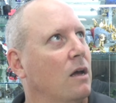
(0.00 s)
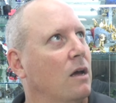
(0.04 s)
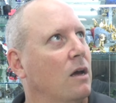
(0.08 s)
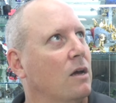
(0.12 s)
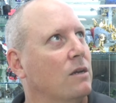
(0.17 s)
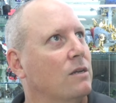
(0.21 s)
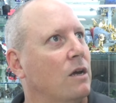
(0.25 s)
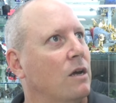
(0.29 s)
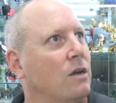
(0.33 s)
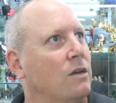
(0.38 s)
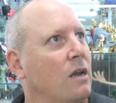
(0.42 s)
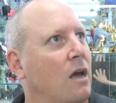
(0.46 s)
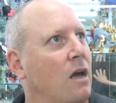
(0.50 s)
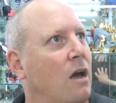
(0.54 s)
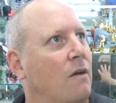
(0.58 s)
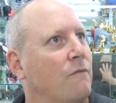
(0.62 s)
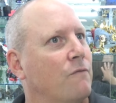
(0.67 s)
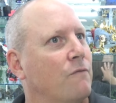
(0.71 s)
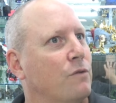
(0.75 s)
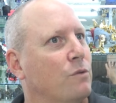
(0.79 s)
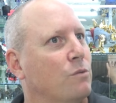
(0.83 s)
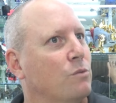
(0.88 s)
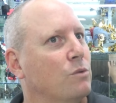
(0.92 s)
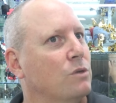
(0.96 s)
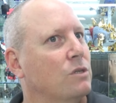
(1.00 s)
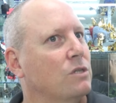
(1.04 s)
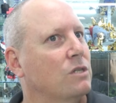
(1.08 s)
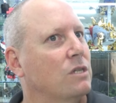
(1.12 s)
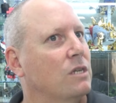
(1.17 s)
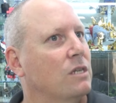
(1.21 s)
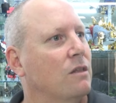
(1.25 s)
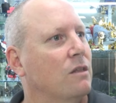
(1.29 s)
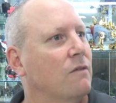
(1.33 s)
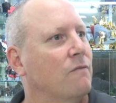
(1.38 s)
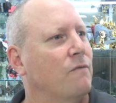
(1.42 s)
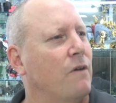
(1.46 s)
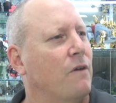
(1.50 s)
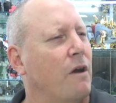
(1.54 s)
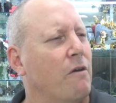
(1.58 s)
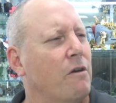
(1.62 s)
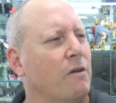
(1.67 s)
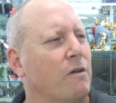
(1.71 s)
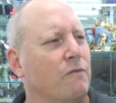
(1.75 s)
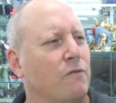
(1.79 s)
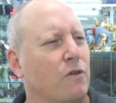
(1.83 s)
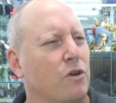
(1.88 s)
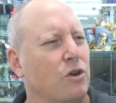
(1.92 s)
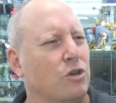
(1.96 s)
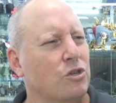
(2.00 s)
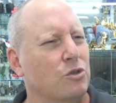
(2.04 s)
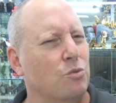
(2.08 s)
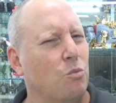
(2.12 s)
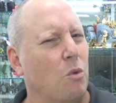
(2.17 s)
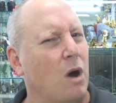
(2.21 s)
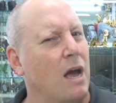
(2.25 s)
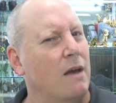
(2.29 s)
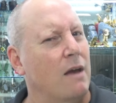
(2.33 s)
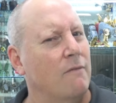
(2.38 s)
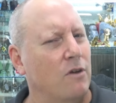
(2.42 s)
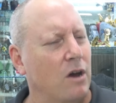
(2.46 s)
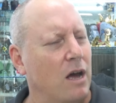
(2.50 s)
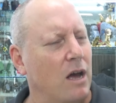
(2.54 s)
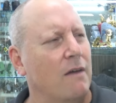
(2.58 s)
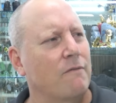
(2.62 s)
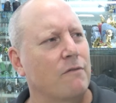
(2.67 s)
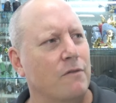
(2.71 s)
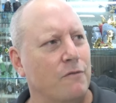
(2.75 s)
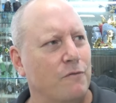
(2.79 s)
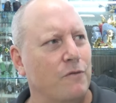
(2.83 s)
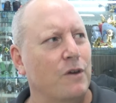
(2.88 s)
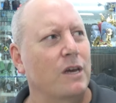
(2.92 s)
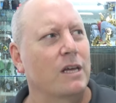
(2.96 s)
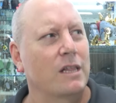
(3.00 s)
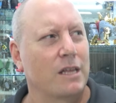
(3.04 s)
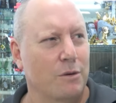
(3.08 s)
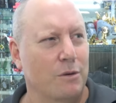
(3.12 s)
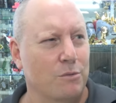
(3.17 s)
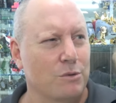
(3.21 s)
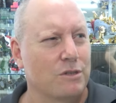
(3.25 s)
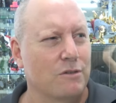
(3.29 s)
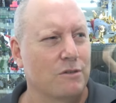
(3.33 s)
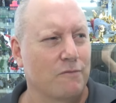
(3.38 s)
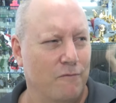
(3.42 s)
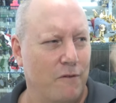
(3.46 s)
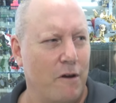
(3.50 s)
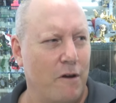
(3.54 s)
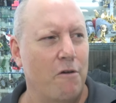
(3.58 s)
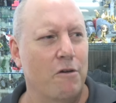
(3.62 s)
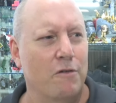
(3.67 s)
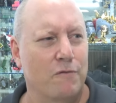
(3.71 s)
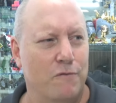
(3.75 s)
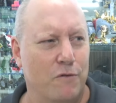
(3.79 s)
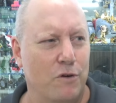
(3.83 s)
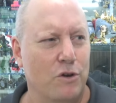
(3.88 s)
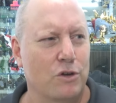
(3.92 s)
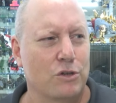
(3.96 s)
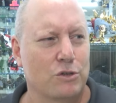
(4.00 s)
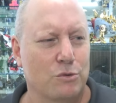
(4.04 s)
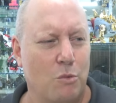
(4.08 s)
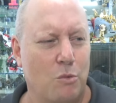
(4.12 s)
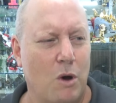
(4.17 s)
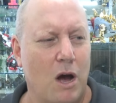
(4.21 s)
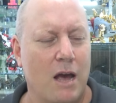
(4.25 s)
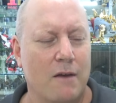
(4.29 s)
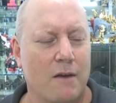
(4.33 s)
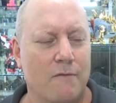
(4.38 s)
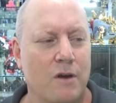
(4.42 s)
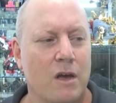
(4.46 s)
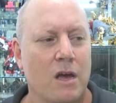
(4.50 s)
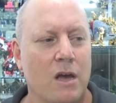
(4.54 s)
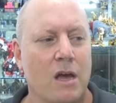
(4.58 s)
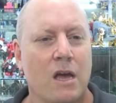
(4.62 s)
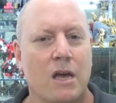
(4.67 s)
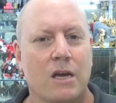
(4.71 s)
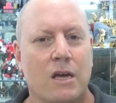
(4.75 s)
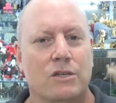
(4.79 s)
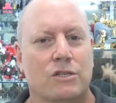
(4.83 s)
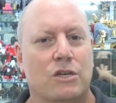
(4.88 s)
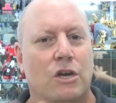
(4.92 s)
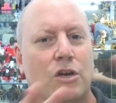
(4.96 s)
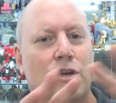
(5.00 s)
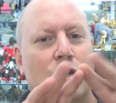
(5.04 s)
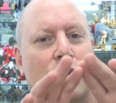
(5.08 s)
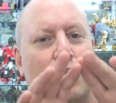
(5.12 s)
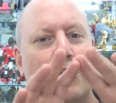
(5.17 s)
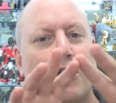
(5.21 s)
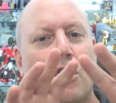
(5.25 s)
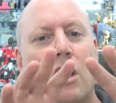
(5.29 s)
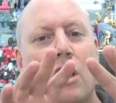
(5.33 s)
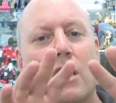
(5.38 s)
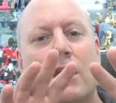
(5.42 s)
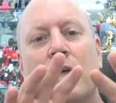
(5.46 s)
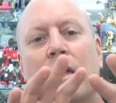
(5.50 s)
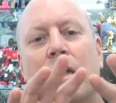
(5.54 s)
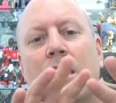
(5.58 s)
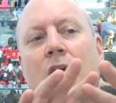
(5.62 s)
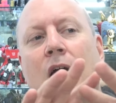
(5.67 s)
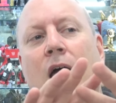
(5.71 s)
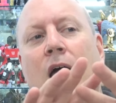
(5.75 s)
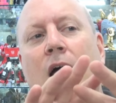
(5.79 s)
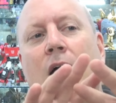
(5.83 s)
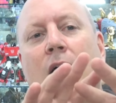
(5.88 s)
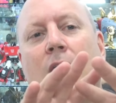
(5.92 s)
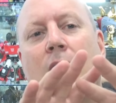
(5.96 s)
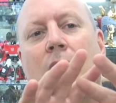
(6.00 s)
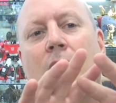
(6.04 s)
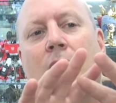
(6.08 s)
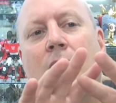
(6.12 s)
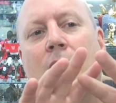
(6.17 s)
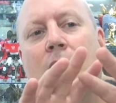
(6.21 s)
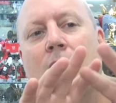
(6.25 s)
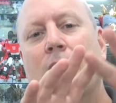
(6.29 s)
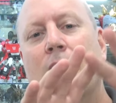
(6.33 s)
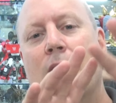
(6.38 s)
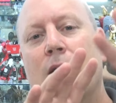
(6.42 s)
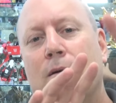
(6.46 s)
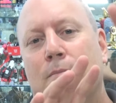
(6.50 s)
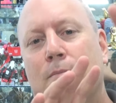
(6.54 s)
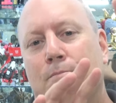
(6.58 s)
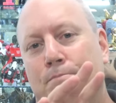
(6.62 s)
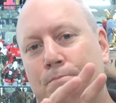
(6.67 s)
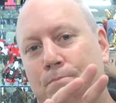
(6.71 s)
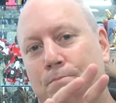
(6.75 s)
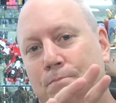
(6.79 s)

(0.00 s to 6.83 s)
don't know if it was in the very first wave. I have a feeling it was the very first wave. So you got a